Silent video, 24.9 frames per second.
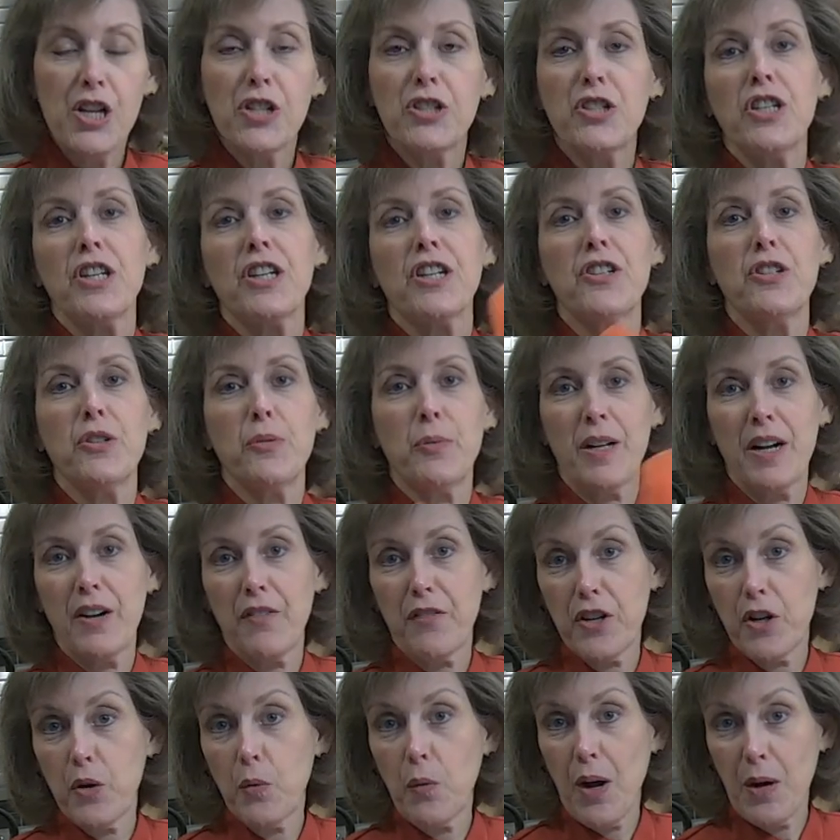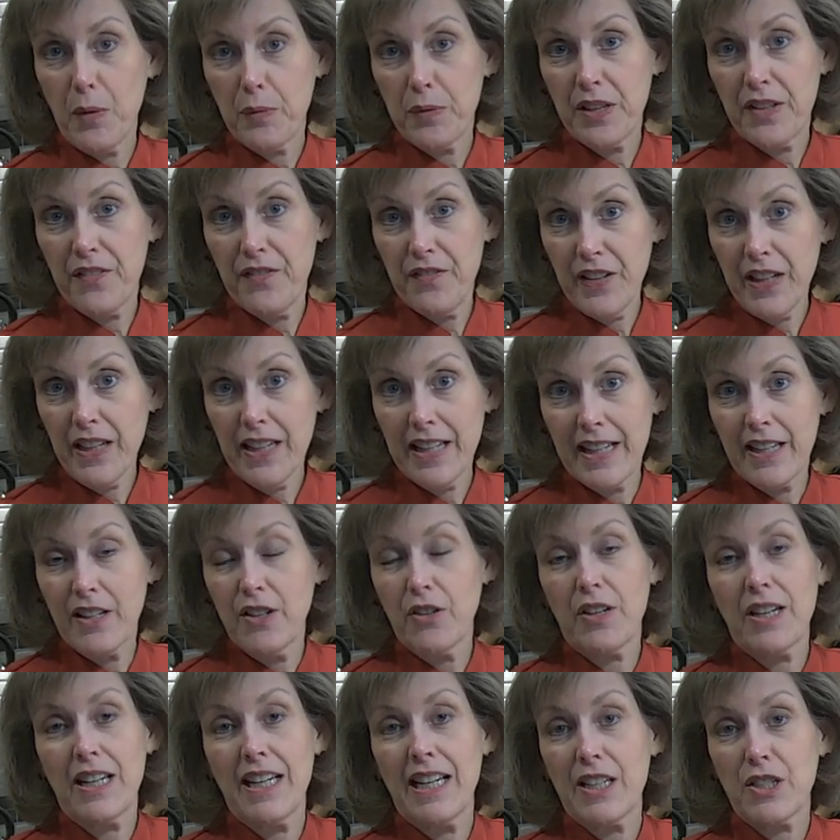So you can do whatever you want with the filling.
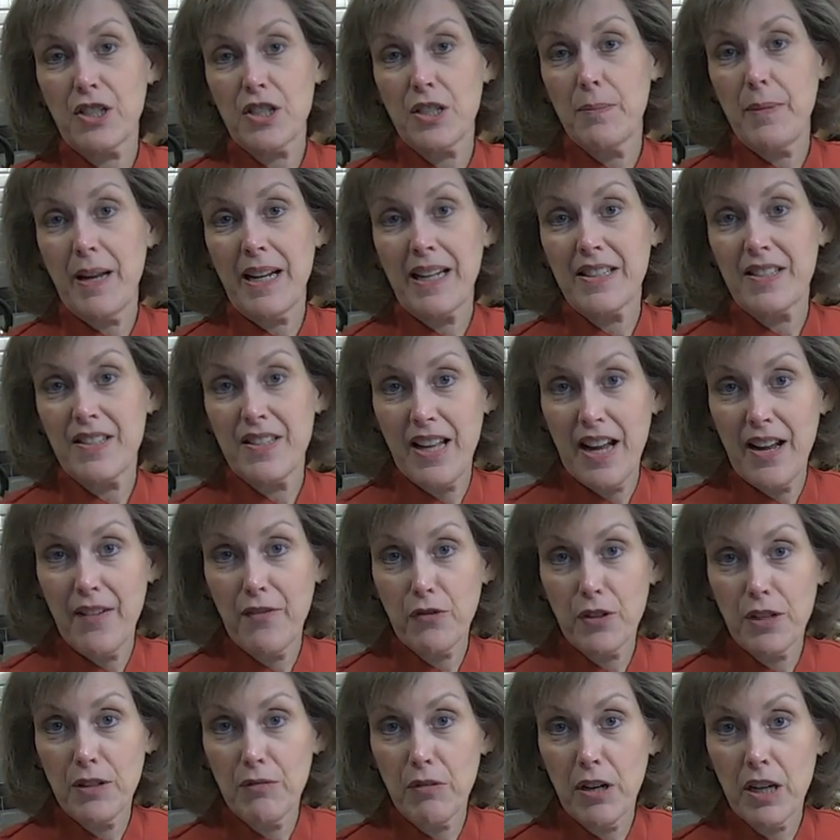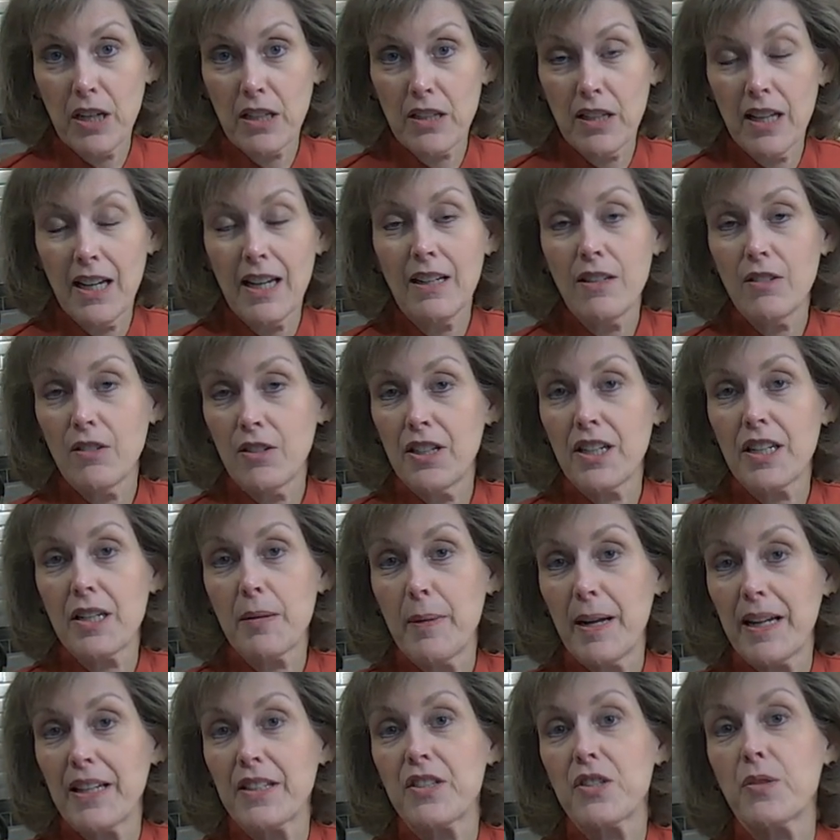You can actually make a savory rugala or you
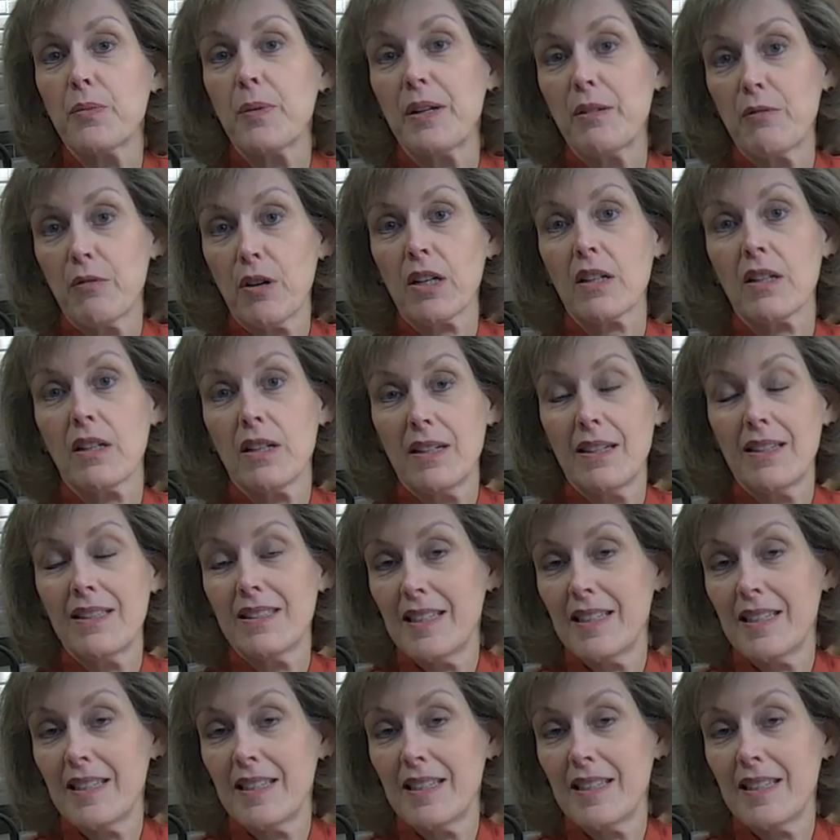can make a sweet rugala.